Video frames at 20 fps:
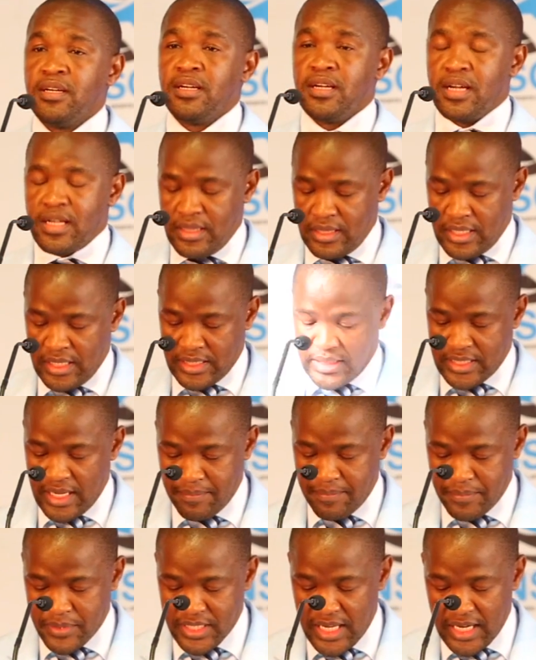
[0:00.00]
in the
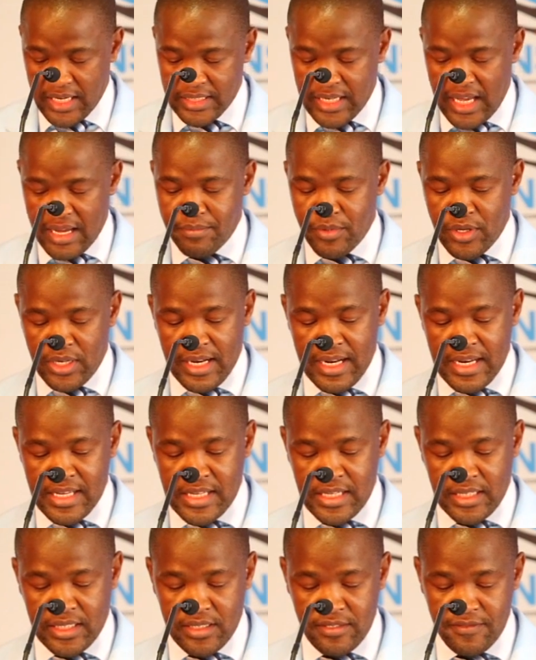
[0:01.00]
Samsung Diamond
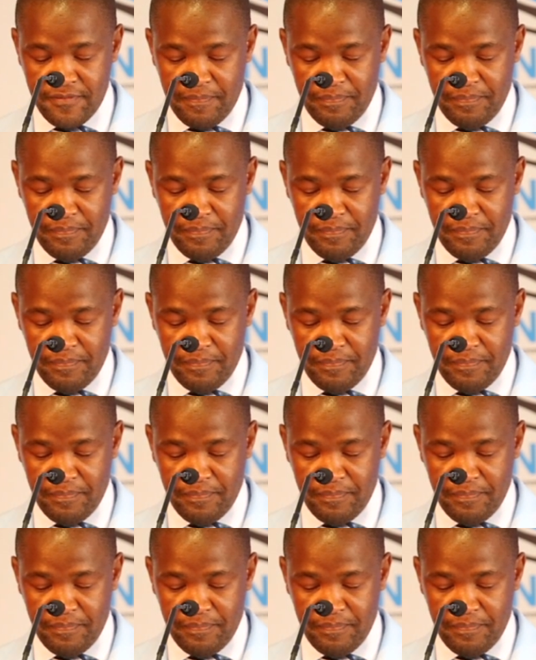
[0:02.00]
League.